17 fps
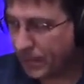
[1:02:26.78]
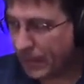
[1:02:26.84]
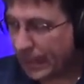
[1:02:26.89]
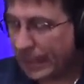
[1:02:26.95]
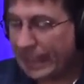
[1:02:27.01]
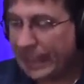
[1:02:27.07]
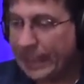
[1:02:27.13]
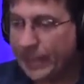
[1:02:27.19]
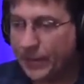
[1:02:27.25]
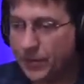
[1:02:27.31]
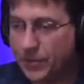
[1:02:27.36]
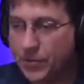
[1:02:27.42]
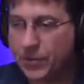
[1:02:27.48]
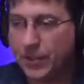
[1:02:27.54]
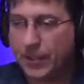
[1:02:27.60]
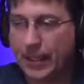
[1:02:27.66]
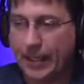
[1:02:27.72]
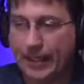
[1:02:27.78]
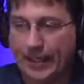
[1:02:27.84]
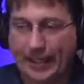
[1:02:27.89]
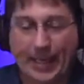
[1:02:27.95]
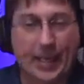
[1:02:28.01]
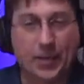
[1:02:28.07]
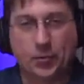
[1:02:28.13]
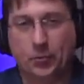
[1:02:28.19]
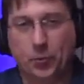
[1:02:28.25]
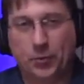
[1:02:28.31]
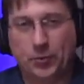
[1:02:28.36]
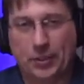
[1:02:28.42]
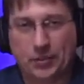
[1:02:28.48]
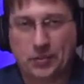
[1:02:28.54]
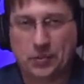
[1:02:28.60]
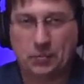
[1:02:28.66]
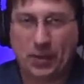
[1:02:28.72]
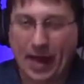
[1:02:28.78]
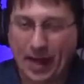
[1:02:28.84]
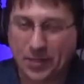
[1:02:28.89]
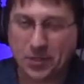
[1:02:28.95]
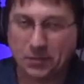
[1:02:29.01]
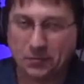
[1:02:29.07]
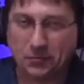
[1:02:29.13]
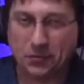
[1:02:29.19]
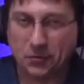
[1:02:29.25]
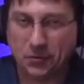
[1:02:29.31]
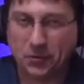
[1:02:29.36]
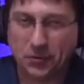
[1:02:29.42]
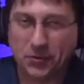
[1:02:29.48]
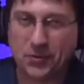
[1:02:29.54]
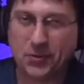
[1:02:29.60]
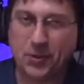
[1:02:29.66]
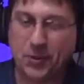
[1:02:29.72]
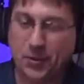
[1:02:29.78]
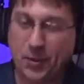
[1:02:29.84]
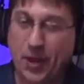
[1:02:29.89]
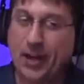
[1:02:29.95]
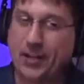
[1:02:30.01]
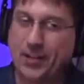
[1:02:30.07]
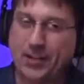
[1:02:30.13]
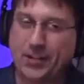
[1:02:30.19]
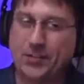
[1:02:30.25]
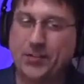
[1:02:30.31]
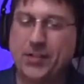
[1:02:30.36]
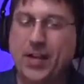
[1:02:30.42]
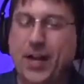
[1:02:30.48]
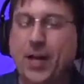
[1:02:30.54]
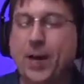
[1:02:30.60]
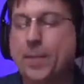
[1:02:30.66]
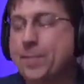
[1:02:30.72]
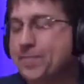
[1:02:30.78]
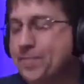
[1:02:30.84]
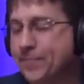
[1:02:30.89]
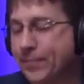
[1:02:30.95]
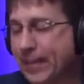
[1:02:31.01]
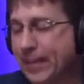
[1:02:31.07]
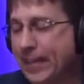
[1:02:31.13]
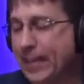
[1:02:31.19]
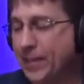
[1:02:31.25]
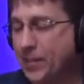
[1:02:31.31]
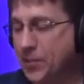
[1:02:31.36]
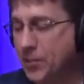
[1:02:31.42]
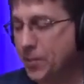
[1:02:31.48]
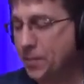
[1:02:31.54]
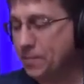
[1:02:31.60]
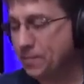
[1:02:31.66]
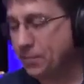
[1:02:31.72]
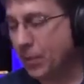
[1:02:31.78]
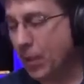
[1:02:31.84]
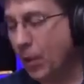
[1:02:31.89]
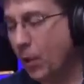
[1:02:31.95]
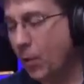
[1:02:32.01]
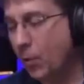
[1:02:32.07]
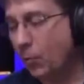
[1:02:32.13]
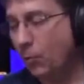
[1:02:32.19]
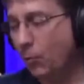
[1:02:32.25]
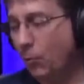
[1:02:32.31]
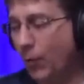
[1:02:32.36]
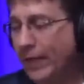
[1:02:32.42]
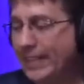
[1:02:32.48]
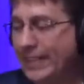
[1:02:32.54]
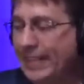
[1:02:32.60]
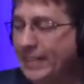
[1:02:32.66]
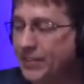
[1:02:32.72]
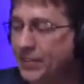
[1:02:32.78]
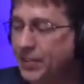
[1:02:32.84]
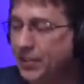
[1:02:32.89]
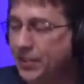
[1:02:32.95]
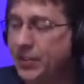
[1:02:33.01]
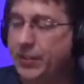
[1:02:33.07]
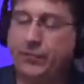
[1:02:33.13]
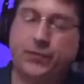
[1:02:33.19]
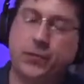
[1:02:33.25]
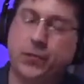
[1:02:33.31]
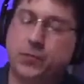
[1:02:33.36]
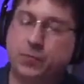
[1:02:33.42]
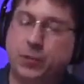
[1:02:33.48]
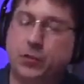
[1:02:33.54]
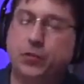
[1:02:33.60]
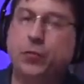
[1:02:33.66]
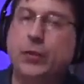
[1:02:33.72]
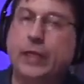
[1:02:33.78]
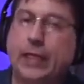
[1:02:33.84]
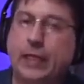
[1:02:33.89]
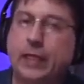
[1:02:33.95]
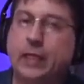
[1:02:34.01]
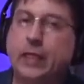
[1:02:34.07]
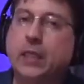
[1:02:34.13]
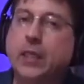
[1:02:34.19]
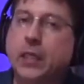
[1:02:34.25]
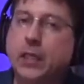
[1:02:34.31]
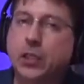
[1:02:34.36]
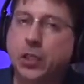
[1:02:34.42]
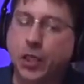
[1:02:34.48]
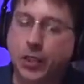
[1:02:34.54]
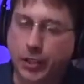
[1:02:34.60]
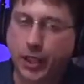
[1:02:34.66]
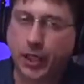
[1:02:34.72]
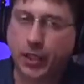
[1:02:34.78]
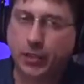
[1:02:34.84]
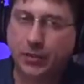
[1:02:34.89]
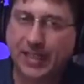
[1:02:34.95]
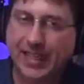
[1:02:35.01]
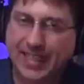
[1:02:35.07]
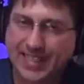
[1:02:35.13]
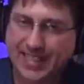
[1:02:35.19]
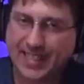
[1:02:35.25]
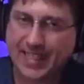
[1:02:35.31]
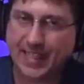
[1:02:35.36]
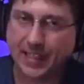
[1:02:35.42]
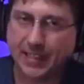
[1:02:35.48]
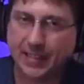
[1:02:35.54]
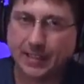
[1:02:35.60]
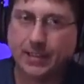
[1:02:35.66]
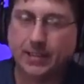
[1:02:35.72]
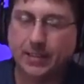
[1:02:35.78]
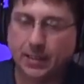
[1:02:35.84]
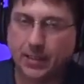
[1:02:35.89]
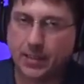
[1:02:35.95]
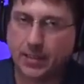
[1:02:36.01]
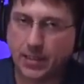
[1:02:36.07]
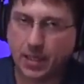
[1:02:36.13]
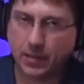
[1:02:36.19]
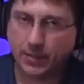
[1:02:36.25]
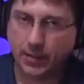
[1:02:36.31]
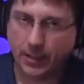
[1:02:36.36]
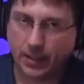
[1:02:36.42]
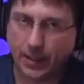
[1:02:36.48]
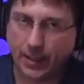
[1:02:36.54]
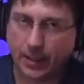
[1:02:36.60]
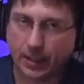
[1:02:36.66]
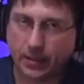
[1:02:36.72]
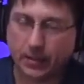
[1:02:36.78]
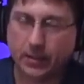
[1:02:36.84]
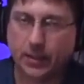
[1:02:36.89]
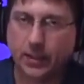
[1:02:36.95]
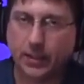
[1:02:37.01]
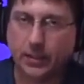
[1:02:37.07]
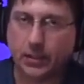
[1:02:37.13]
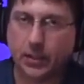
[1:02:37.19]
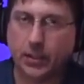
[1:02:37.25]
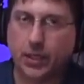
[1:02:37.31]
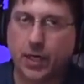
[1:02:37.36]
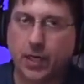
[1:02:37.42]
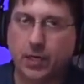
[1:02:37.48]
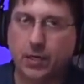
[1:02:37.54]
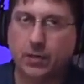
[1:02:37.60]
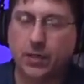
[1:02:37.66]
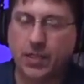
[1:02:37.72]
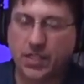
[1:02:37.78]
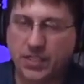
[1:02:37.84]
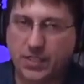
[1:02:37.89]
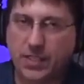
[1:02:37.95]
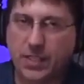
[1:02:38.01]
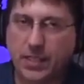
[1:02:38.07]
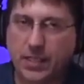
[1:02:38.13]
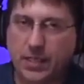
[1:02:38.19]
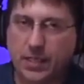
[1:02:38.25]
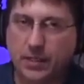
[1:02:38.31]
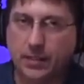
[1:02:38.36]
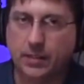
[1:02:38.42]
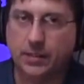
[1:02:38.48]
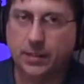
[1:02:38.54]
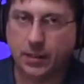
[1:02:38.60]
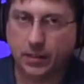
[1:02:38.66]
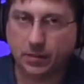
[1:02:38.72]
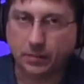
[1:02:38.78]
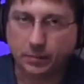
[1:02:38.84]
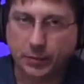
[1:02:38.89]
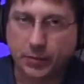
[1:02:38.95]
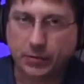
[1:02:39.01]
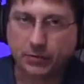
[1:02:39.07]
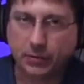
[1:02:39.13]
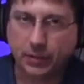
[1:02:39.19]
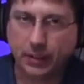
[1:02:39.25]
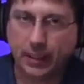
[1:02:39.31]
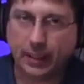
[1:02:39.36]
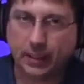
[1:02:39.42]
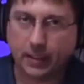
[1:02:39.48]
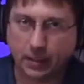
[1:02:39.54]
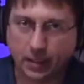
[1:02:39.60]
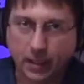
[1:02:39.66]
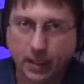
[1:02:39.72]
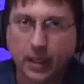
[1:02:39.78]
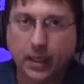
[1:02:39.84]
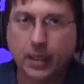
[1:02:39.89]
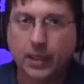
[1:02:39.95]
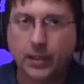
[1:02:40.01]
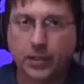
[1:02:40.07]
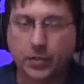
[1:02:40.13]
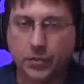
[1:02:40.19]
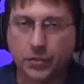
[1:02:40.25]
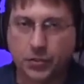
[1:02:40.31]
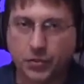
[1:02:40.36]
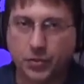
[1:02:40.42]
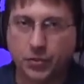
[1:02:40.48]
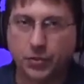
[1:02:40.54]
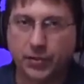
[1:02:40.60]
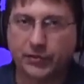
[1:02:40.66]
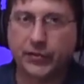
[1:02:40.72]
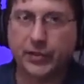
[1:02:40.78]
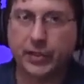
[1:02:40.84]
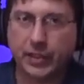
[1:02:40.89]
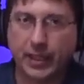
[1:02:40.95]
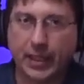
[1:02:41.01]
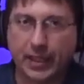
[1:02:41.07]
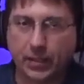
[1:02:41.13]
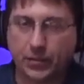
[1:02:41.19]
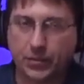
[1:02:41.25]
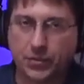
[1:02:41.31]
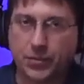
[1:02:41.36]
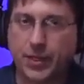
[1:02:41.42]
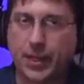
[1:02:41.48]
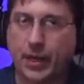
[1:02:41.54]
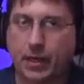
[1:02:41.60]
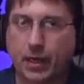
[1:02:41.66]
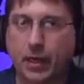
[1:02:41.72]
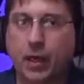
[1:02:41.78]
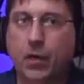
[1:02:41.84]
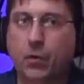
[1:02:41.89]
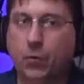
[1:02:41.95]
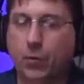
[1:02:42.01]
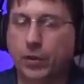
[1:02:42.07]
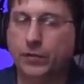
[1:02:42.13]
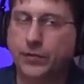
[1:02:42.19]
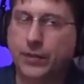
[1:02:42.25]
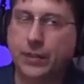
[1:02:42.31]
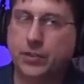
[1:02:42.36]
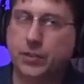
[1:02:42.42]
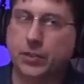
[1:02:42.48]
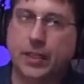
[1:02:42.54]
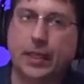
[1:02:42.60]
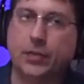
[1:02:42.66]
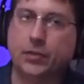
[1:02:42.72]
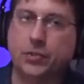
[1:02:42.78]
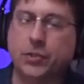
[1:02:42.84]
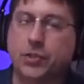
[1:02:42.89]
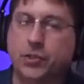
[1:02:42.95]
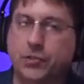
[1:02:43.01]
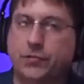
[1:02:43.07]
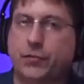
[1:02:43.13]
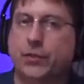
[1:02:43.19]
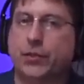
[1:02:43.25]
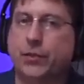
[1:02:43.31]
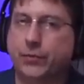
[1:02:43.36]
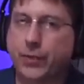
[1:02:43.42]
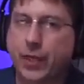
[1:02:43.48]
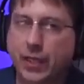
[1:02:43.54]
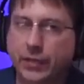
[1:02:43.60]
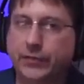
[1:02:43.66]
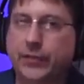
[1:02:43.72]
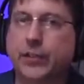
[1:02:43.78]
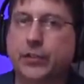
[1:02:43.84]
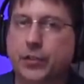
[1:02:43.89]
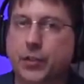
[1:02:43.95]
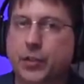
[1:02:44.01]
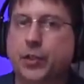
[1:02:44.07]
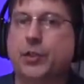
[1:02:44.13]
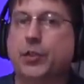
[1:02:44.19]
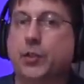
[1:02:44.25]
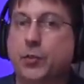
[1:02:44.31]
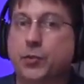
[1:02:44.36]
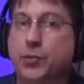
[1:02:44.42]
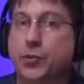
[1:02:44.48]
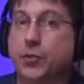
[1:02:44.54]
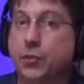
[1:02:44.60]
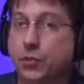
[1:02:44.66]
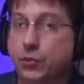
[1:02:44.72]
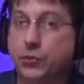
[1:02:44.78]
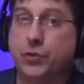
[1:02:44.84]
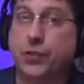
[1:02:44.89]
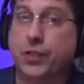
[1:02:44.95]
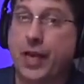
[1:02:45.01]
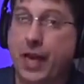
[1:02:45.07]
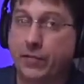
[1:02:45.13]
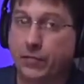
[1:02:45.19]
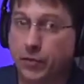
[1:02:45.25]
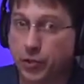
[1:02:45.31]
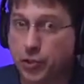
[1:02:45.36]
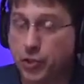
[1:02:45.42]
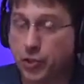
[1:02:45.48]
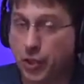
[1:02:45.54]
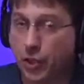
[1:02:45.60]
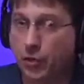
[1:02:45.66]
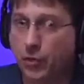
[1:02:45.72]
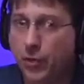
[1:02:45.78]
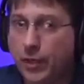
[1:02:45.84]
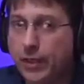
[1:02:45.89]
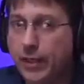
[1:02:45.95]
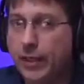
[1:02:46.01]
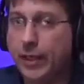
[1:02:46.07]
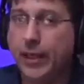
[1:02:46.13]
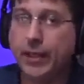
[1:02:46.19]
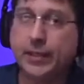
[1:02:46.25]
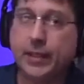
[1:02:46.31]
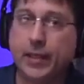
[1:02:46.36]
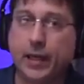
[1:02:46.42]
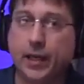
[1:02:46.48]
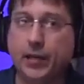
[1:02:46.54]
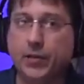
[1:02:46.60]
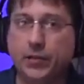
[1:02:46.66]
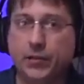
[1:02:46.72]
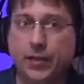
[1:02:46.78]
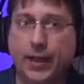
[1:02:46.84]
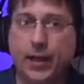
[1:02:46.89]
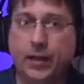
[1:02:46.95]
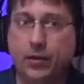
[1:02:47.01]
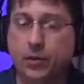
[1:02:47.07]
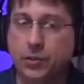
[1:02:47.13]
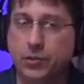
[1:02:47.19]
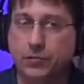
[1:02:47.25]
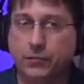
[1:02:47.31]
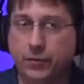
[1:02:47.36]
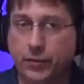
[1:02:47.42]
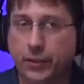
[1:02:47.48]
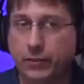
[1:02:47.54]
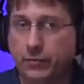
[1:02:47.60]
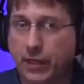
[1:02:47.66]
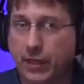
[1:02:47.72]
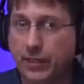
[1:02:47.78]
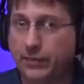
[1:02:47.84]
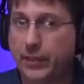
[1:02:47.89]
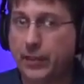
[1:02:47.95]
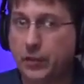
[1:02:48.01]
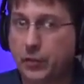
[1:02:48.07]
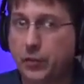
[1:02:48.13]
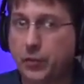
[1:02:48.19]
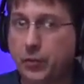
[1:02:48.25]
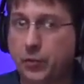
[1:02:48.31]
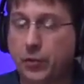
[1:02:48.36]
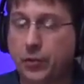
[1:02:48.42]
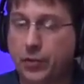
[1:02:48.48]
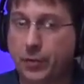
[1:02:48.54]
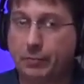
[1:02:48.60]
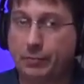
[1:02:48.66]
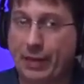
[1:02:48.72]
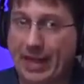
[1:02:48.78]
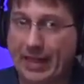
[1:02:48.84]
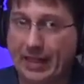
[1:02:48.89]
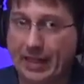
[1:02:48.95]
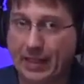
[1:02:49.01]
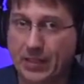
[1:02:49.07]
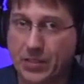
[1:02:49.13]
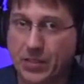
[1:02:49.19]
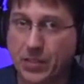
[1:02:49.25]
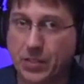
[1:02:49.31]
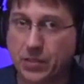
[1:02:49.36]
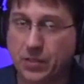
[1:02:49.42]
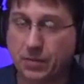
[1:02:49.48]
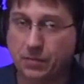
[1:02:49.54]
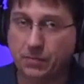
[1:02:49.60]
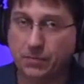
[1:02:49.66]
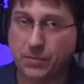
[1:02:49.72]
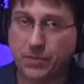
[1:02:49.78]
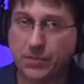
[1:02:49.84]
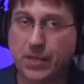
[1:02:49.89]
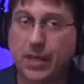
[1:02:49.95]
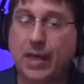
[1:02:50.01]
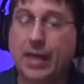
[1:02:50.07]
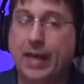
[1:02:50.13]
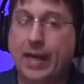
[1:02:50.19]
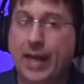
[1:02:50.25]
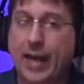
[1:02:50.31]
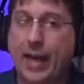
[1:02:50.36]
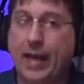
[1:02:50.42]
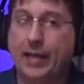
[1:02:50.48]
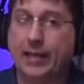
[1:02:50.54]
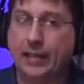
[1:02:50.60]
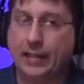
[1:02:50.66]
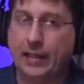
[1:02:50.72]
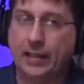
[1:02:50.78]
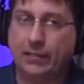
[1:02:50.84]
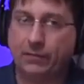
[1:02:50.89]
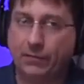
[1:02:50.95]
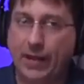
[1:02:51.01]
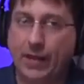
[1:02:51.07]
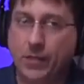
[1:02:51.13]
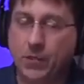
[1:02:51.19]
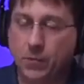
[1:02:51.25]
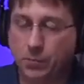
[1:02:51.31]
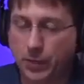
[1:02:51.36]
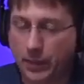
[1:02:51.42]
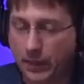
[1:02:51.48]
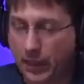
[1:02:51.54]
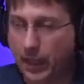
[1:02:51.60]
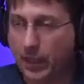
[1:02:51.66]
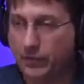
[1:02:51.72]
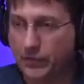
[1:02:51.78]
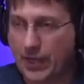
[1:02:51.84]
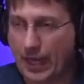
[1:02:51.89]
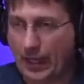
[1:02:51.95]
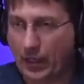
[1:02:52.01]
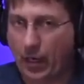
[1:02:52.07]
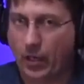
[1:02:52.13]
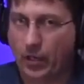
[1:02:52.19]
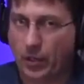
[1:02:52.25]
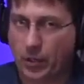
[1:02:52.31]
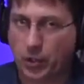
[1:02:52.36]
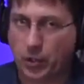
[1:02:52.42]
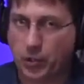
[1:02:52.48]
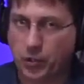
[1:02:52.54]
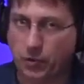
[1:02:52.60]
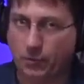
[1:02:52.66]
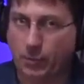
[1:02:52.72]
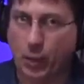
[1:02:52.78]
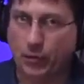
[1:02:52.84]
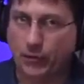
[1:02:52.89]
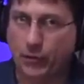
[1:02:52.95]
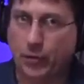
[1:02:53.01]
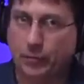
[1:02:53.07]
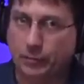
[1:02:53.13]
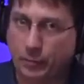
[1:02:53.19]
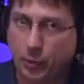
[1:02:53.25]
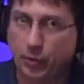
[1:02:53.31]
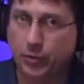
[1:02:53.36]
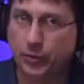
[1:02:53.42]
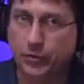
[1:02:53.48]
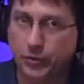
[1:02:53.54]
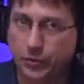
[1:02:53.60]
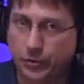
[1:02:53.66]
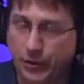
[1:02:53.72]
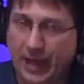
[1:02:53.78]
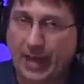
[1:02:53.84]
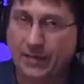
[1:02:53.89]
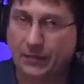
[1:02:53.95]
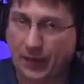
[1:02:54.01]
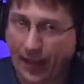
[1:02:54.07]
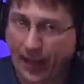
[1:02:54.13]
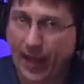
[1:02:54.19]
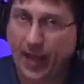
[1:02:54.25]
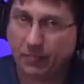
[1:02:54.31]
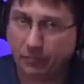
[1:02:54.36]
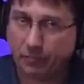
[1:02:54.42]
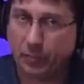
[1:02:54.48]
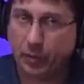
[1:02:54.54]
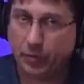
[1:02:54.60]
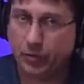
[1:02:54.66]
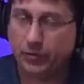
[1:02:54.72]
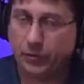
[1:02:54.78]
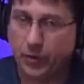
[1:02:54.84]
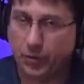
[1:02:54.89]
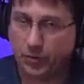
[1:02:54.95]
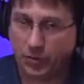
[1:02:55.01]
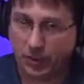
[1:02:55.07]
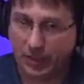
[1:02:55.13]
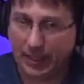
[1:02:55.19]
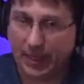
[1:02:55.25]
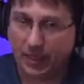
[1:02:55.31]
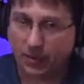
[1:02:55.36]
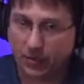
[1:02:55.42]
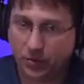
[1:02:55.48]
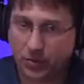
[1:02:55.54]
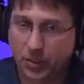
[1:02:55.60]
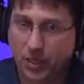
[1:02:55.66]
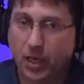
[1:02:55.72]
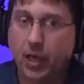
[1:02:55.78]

is, and again, we'll need Sebastian for a lot of this, is what is the difference between Cardano SL, the settlement layer, and Cardano CL, the compute layer? There's two different layers there. One of these layers is very relevant to the user or to the average Joe, and the other layer is very relevant to the banking systems and the advancement of technologies. They're both very important. You have to have both of those layers,